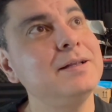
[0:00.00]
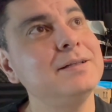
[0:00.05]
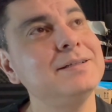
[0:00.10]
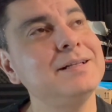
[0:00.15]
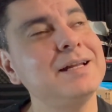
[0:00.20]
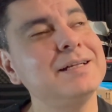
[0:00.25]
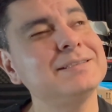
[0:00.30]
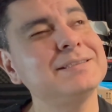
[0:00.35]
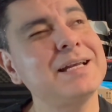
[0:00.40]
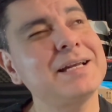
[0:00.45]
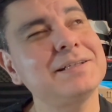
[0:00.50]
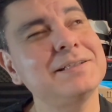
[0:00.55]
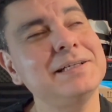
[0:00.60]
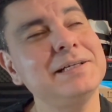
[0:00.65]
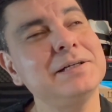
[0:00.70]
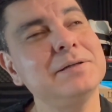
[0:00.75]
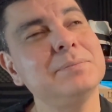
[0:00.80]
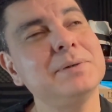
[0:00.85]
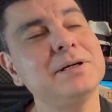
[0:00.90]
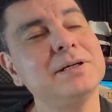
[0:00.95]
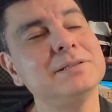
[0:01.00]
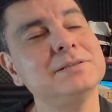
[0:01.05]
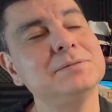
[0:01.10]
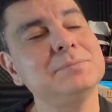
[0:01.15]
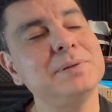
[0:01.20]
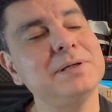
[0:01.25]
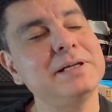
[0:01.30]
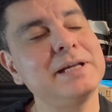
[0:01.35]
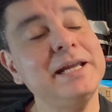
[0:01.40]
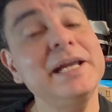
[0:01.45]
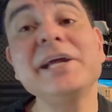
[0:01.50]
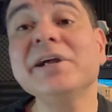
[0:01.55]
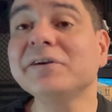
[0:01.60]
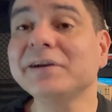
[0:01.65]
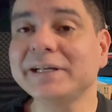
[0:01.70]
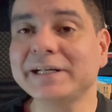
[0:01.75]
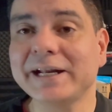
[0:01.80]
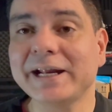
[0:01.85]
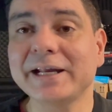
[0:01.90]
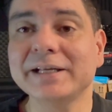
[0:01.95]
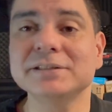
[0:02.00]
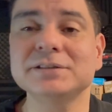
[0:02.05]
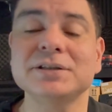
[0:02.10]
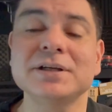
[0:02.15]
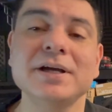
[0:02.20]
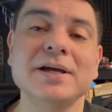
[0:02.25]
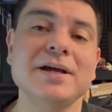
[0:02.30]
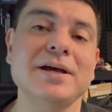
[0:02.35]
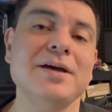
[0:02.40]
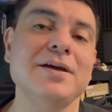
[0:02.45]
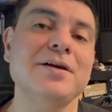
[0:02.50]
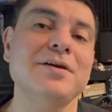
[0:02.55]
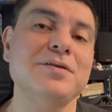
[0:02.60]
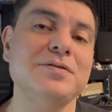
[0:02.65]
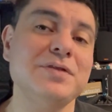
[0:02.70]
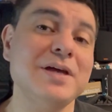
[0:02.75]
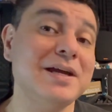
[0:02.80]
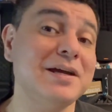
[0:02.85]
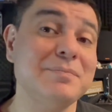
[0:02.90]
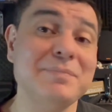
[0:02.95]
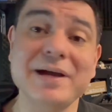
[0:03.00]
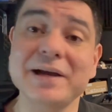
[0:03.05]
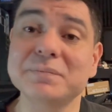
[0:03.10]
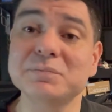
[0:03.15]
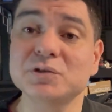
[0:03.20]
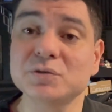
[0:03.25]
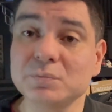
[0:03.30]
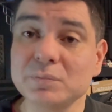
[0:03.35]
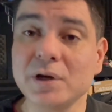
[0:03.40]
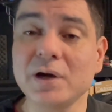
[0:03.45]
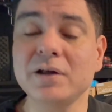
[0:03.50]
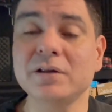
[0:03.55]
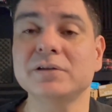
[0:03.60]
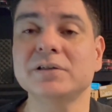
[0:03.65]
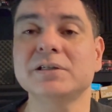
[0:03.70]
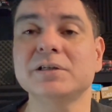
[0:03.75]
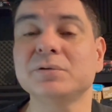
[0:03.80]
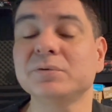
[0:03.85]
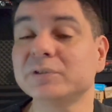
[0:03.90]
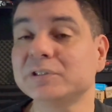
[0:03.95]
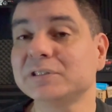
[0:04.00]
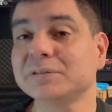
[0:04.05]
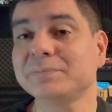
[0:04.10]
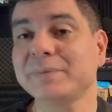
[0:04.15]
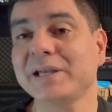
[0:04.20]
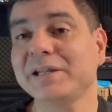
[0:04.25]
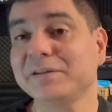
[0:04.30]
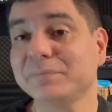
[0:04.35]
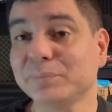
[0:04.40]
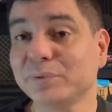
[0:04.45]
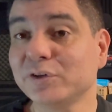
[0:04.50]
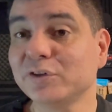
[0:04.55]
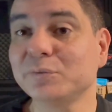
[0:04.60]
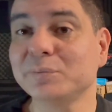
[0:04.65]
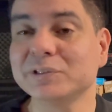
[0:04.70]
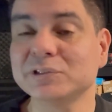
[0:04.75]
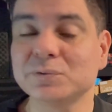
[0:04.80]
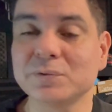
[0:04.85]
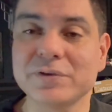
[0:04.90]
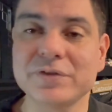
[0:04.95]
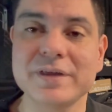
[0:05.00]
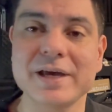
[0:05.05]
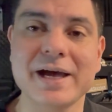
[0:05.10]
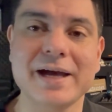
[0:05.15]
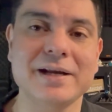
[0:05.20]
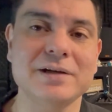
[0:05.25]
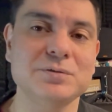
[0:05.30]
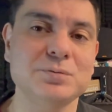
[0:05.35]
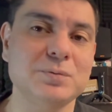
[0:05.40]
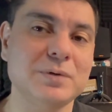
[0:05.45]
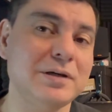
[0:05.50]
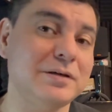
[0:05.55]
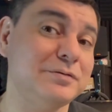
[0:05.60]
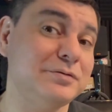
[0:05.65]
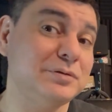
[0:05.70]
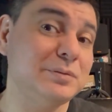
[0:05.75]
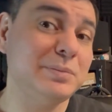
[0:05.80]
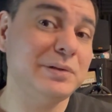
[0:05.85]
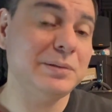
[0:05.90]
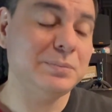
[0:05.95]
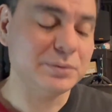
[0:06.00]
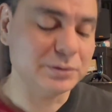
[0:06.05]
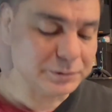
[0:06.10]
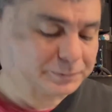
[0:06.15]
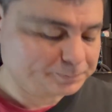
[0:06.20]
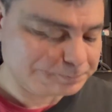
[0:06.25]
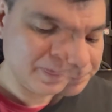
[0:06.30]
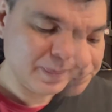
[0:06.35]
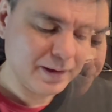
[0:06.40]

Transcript: not exactly earbuds, but hearing aids, they could make them smaller, which made improvements with that as well for people.